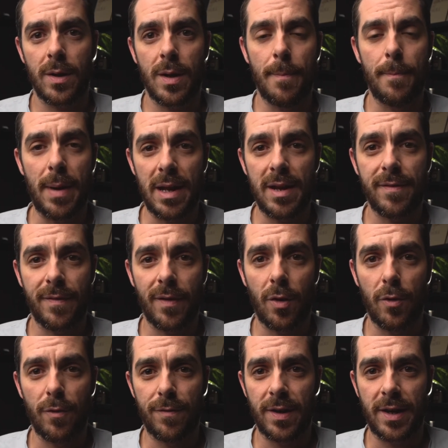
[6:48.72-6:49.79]
benefit
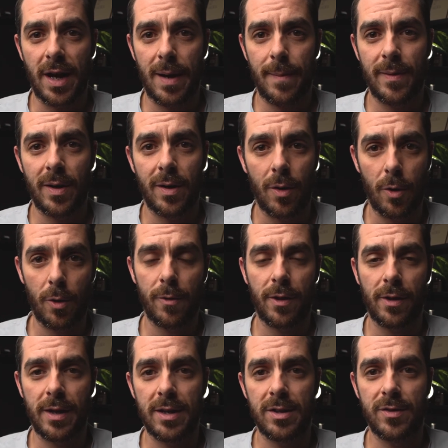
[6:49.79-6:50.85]
of the camera, or the
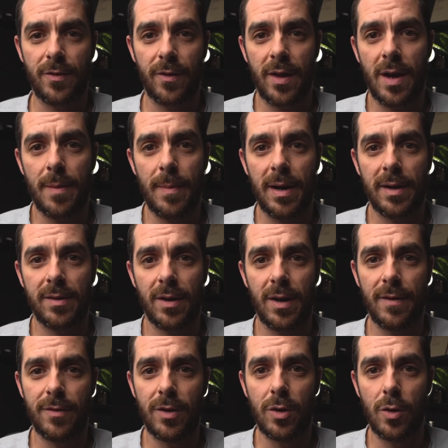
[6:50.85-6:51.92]
lens for that matter,
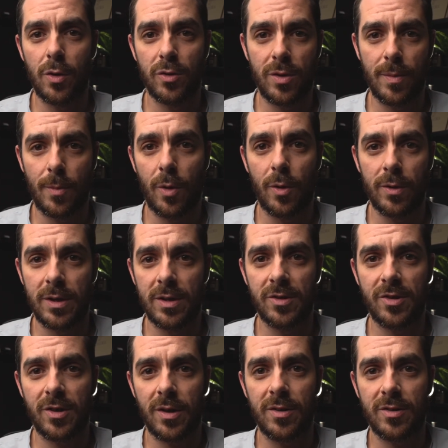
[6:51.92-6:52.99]
if you use them on
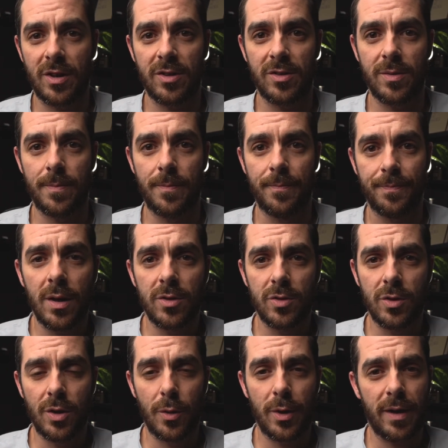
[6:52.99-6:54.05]
each system. So
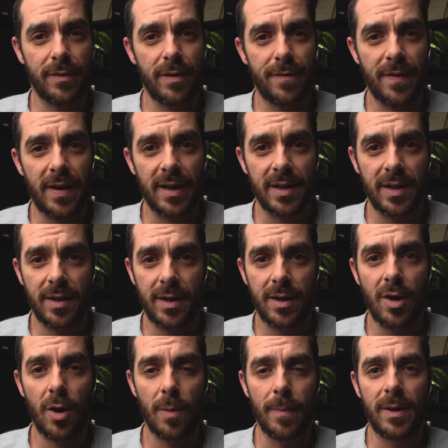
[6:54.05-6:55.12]
you're going to have to factor in
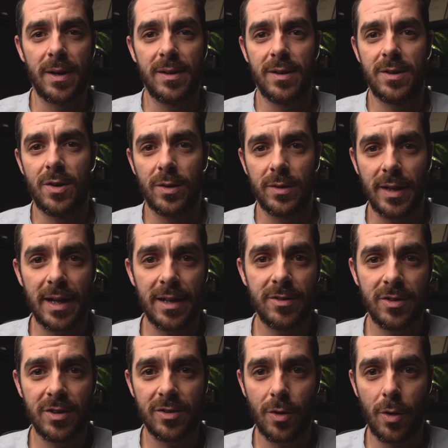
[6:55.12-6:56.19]
upgrading your
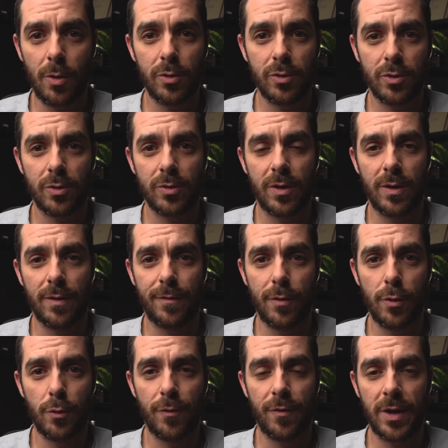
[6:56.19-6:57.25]
lenses also to the
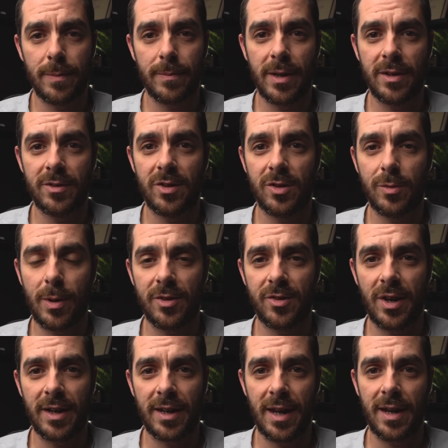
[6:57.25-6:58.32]
full frame lenses, which
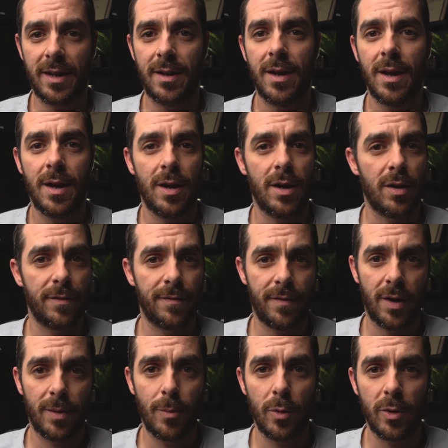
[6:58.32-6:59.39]
again are
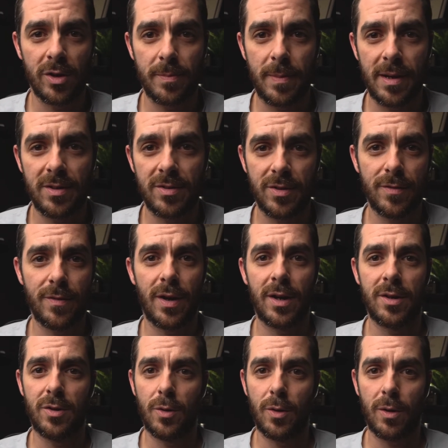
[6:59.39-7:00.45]
far more expensive,
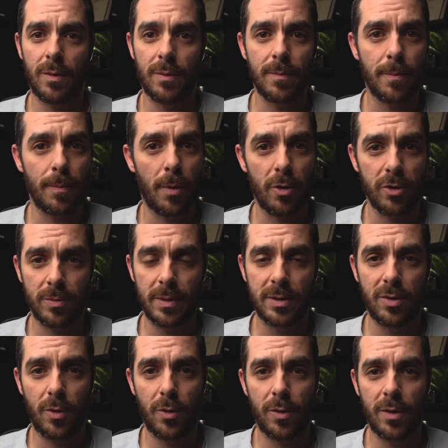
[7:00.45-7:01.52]
and you're possibly
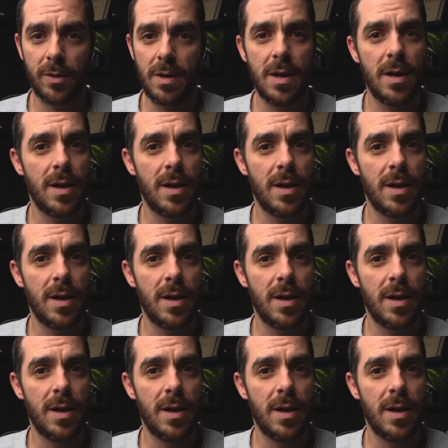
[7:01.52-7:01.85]
talking